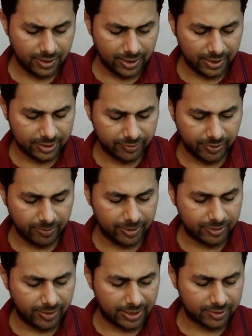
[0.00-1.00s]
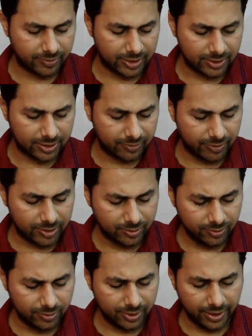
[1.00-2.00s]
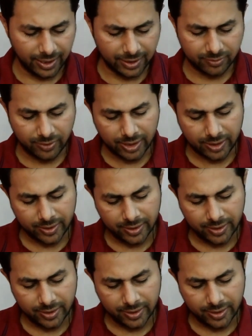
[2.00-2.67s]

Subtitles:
X square plus y square is equal to a square.